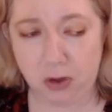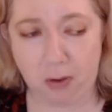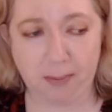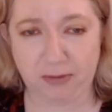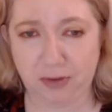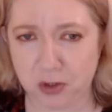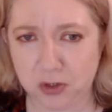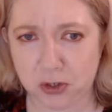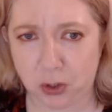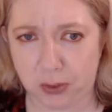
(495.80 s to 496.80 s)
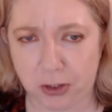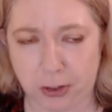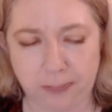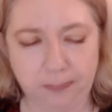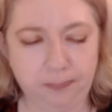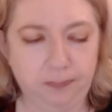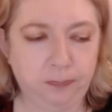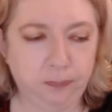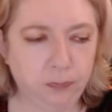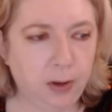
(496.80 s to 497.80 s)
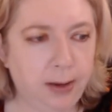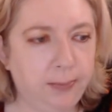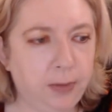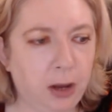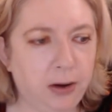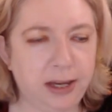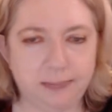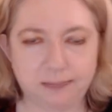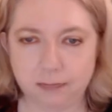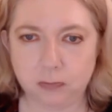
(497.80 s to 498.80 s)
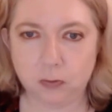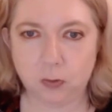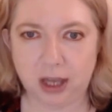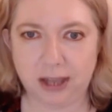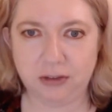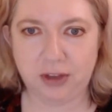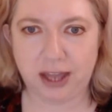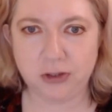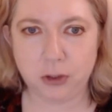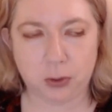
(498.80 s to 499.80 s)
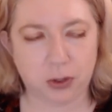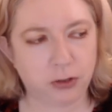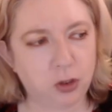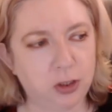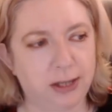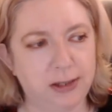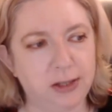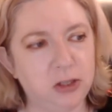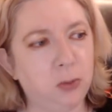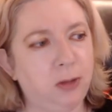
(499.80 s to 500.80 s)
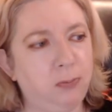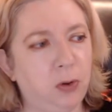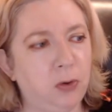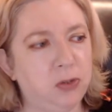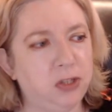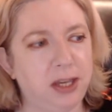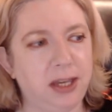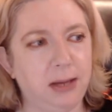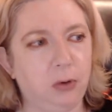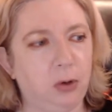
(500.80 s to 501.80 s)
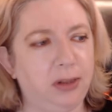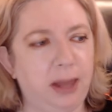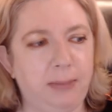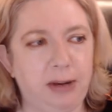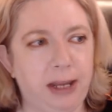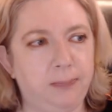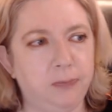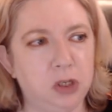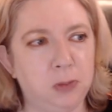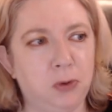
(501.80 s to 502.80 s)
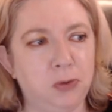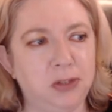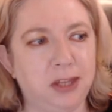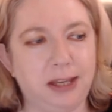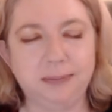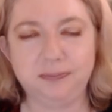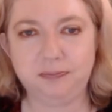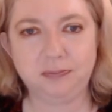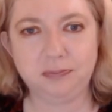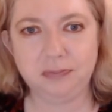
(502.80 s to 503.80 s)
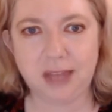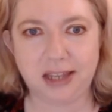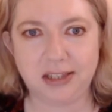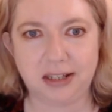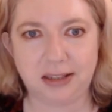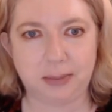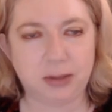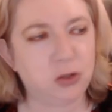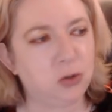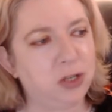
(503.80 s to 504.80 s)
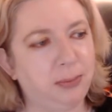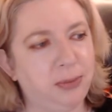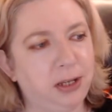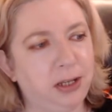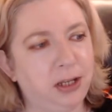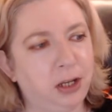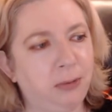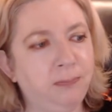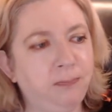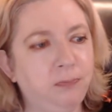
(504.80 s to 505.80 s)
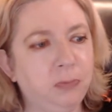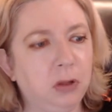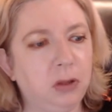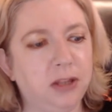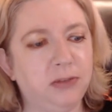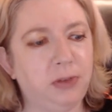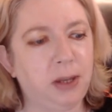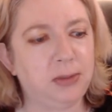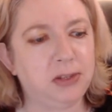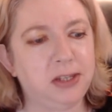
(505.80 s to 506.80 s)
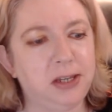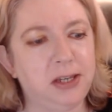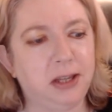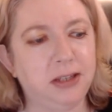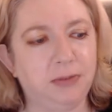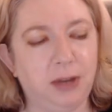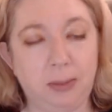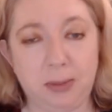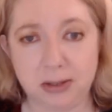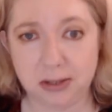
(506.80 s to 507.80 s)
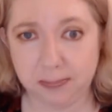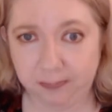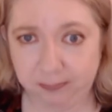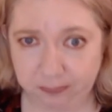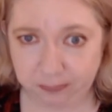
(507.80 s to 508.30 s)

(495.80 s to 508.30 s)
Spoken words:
So I'm a very slow eater. All right. We got the Fanta Orange, and this one boasts like, or lemonade. This boasts like 18 lemons or something in here. Lots of vitamin C, lots of vitamins.